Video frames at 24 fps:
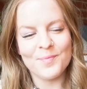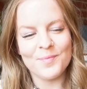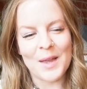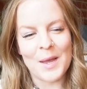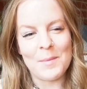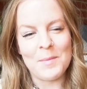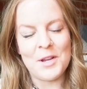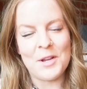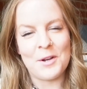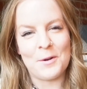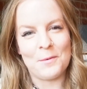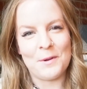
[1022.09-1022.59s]

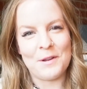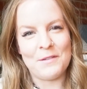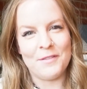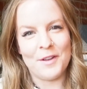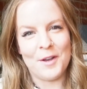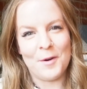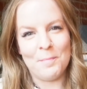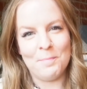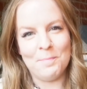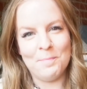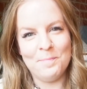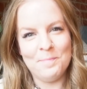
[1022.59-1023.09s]
I'm here to
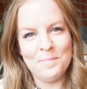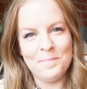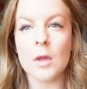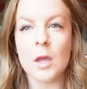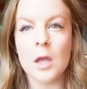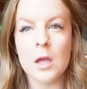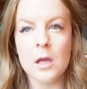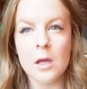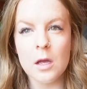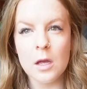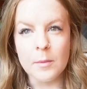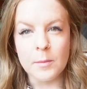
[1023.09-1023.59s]
refilm.
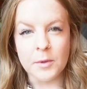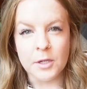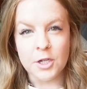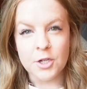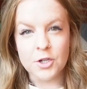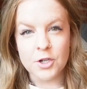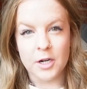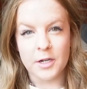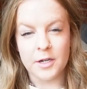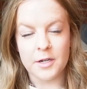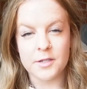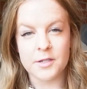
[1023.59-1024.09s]
I'm gonna
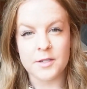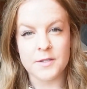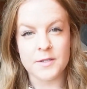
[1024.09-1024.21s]
try not to